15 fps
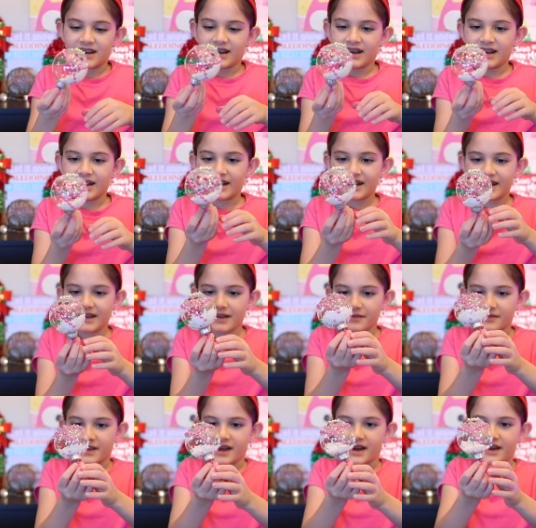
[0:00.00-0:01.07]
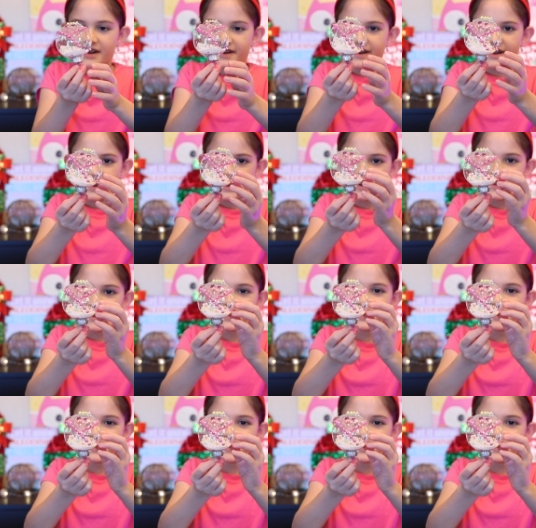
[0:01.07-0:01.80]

I've got it on.